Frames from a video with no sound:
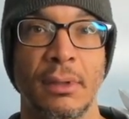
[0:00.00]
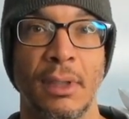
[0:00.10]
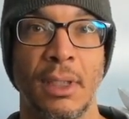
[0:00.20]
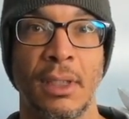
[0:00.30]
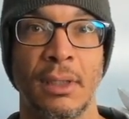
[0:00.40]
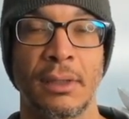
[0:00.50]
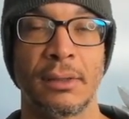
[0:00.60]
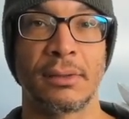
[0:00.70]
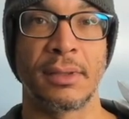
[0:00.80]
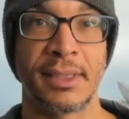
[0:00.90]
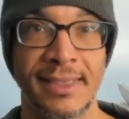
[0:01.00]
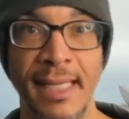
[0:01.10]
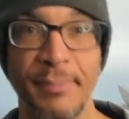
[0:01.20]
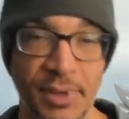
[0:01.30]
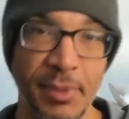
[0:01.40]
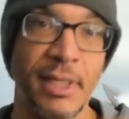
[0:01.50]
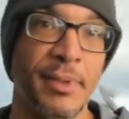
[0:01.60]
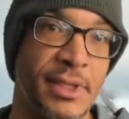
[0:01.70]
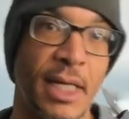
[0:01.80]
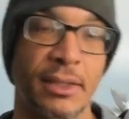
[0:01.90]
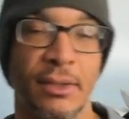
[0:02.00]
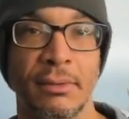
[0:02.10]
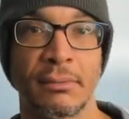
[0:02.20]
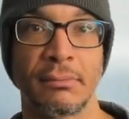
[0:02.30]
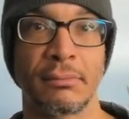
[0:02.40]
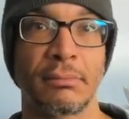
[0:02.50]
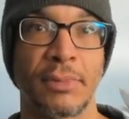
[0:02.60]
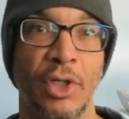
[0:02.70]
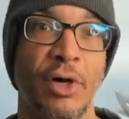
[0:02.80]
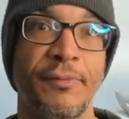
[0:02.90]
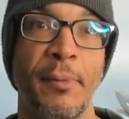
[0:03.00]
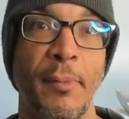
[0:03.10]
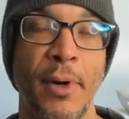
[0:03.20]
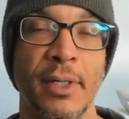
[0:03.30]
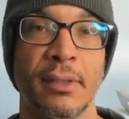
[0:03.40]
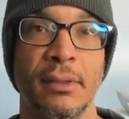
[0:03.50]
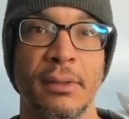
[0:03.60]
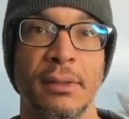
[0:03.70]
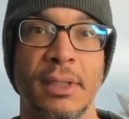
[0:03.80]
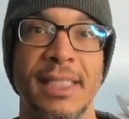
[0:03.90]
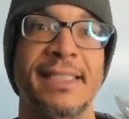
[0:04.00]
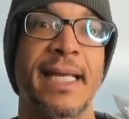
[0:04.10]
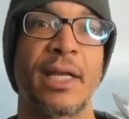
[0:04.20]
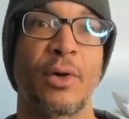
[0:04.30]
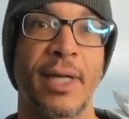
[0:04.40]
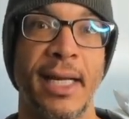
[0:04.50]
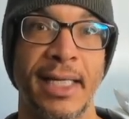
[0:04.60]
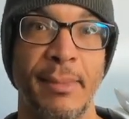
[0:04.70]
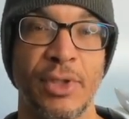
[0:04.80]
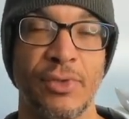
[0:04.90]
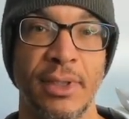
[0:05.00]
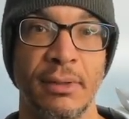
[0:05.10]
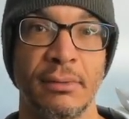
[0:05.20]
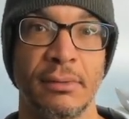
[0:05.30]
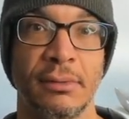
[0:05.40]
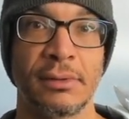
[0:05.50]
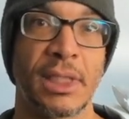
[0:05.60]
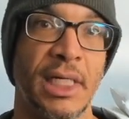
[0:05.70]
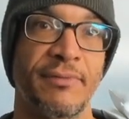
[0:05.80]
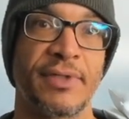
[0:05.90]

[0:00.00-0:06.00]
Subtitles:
The dip to become a doctor, the uncomfortable part, is taking organic chemistry. I've never